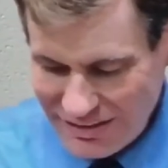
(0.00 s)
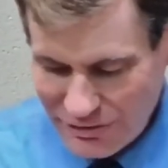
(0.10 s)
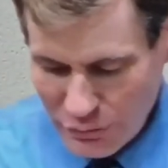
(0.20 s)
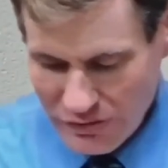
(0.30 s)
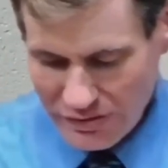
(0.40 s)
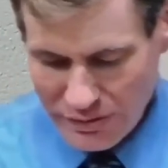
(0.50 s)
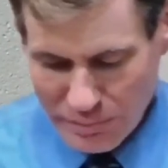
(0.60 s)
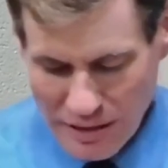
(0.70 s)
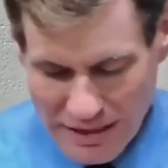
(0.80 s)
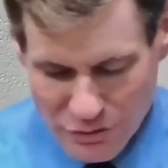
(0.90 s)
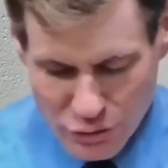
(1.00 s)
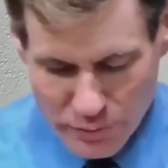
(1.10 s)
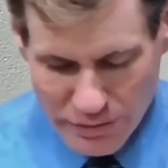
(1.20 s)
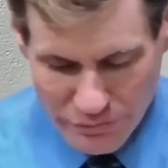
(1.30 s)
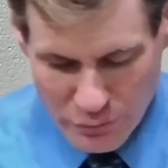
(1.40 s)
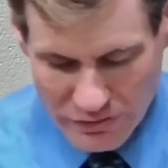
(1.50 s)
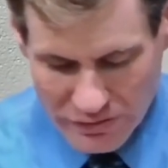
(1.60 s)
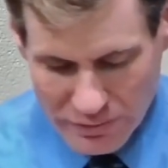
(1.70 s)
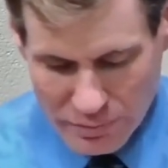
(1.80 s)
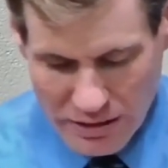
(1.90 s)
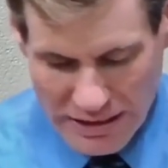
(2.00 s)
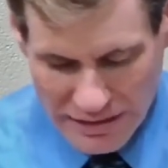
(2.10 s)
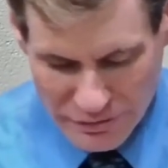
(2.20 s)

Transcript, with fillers: the voice of the bridegroom and the voice of the bride,